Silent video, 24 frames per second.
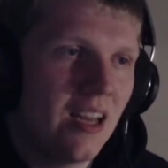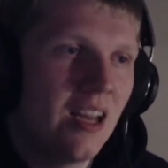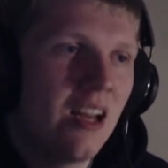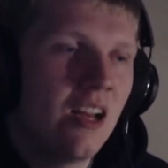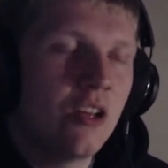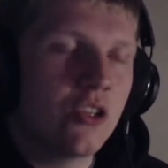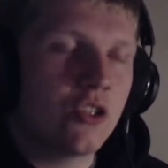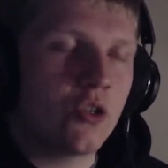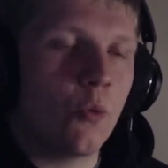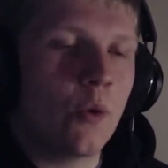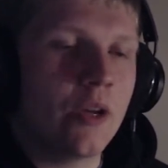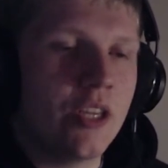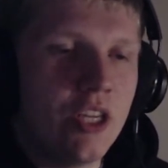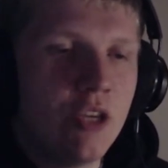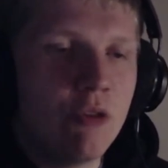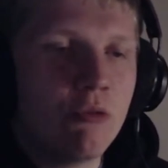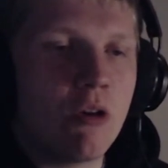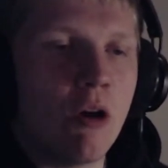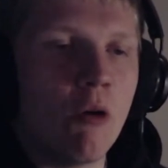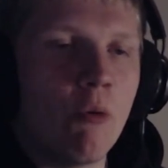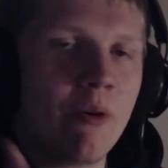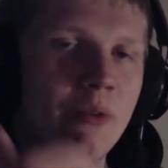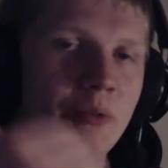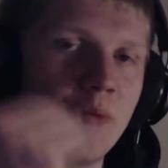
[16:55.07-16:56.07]
So when
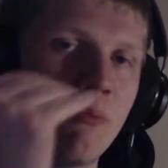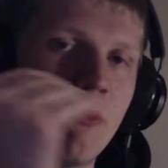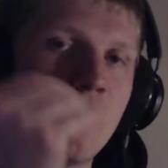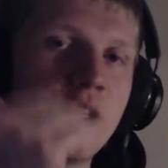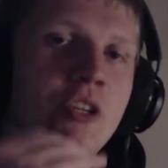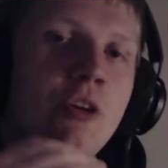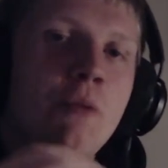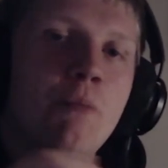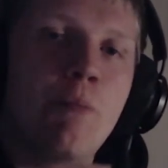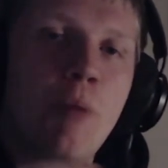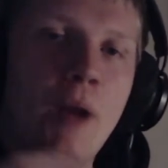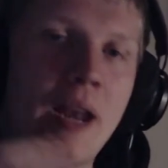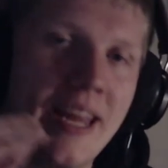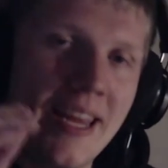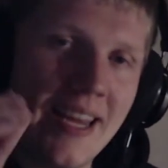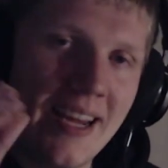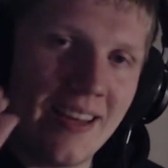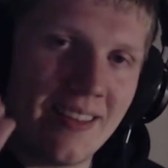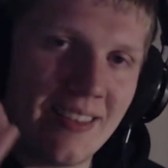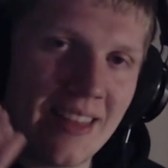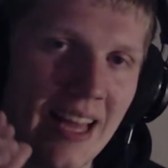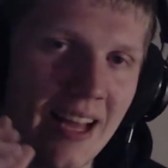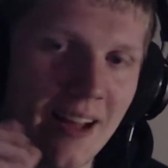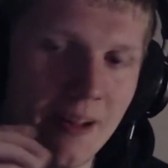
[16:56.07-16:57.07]
you're playing at
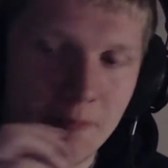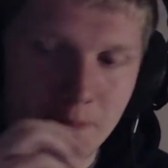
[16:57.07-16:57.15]
that